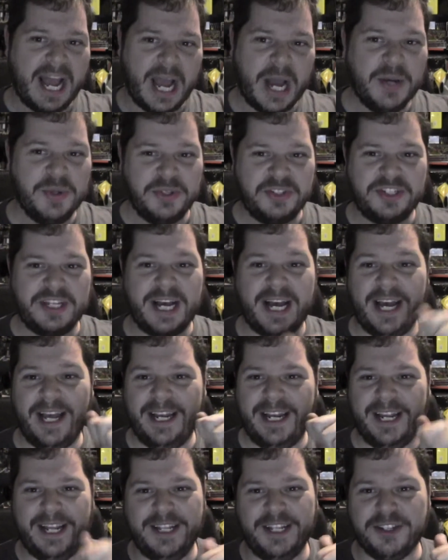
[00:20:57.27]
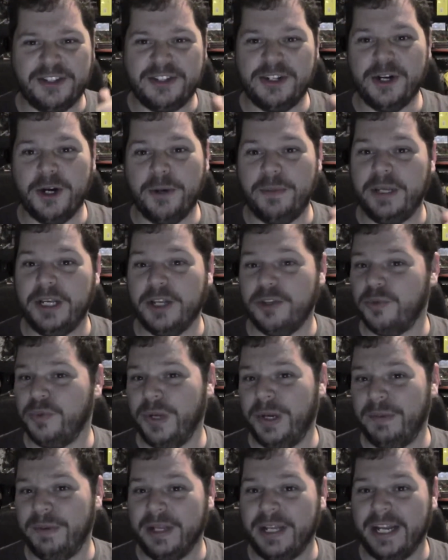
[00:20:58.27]
outside in the snow because
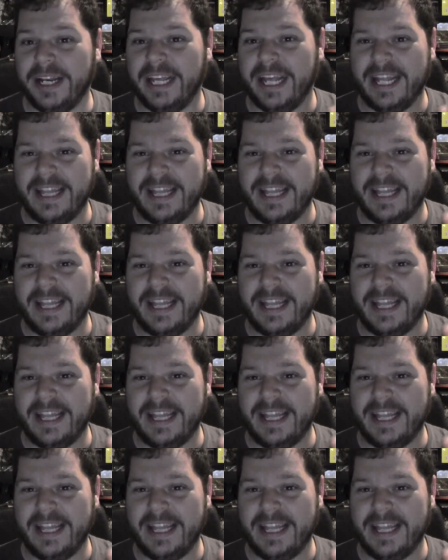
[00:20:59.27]
when are we going to